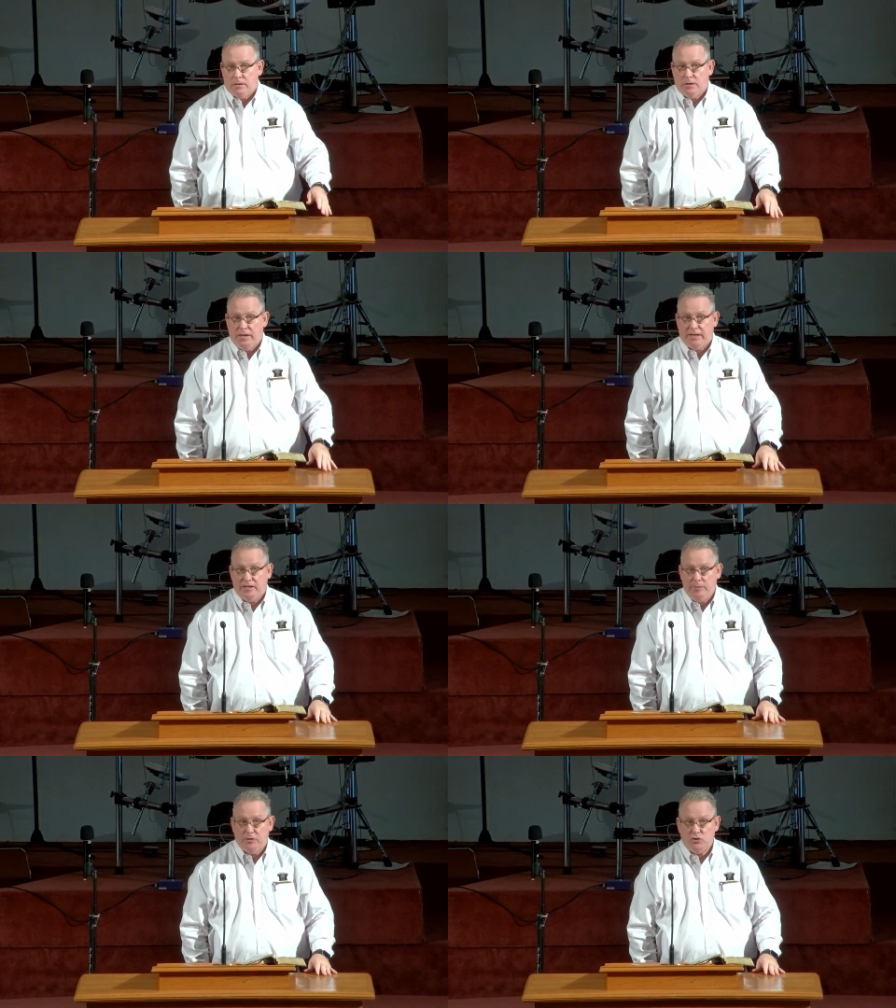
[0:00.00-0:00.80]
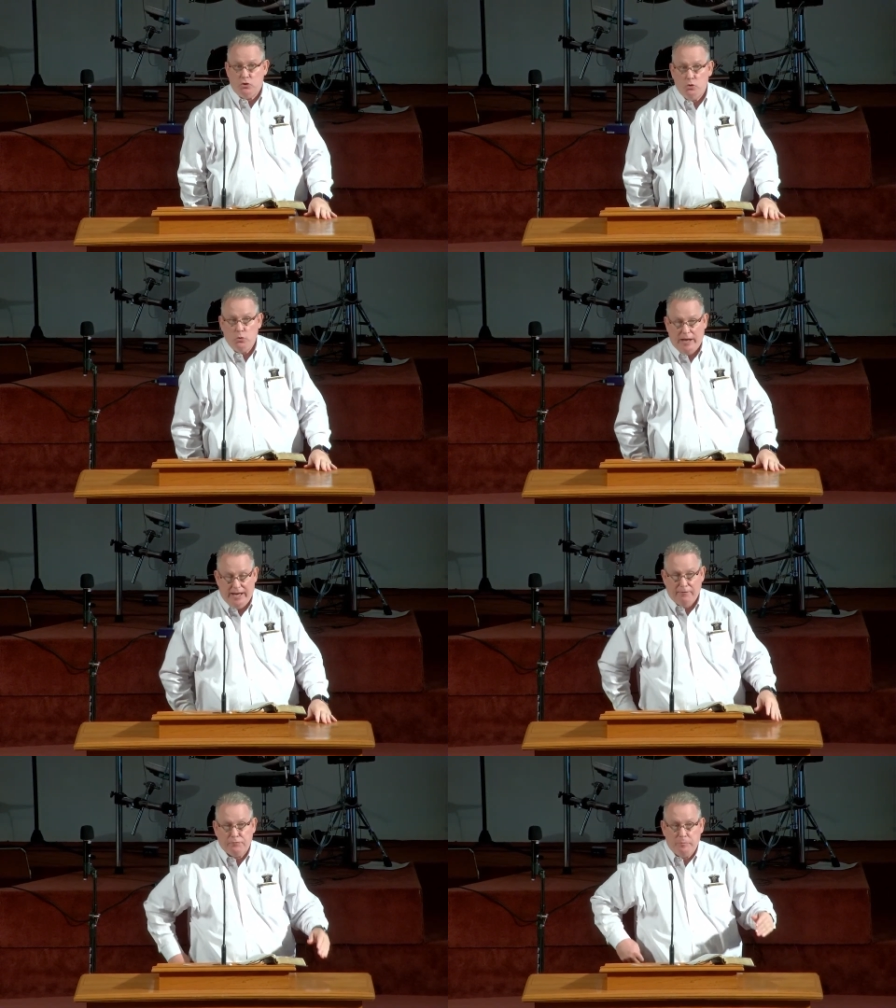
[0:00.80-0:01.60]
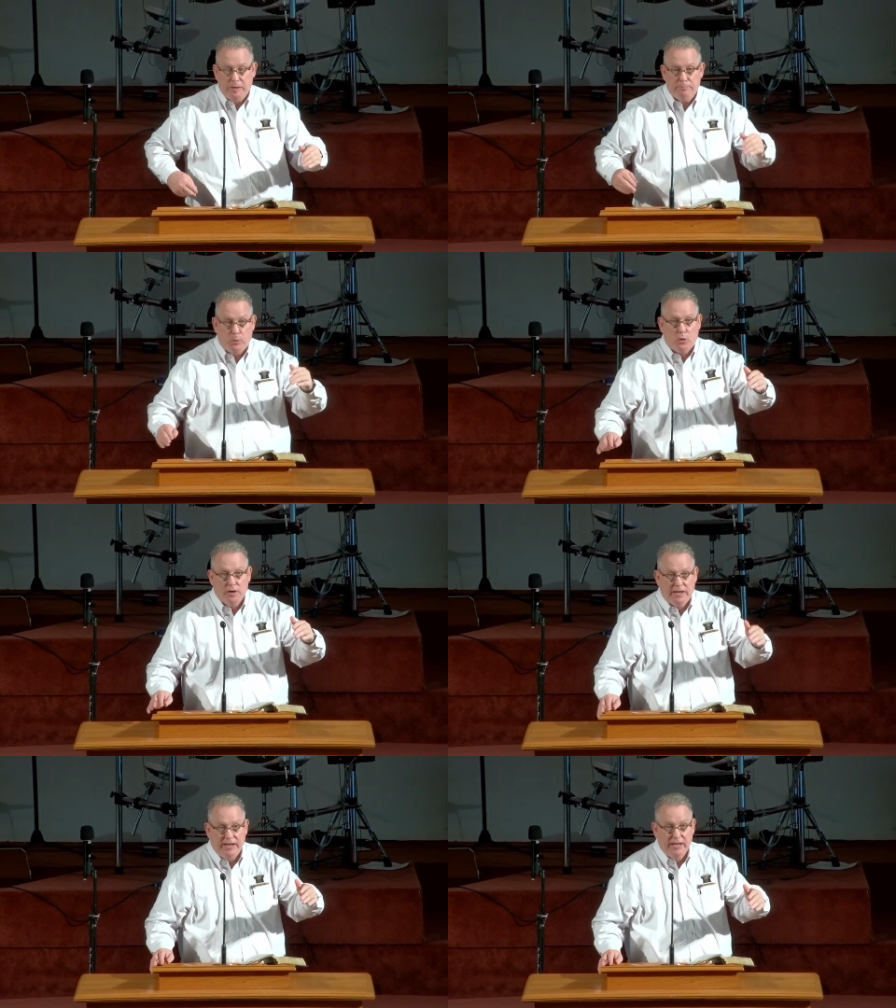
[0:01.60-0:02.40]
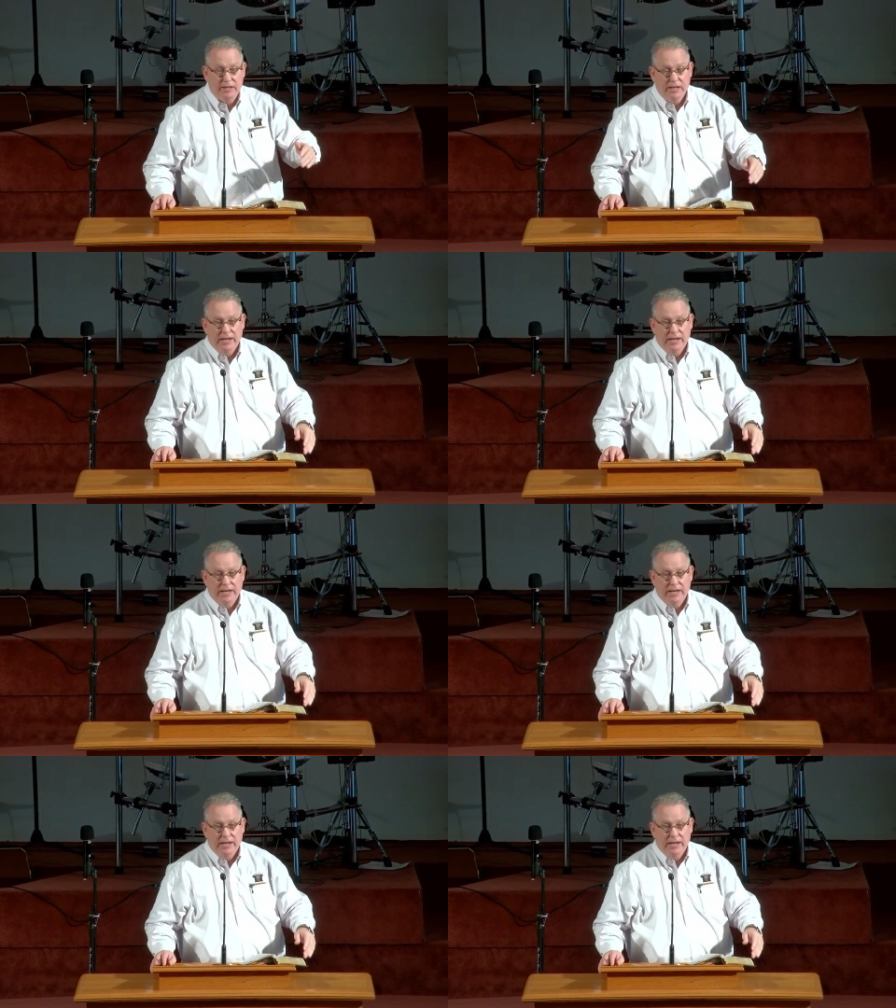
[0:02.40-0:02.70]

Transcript: to Nicodemus, You have to be born again.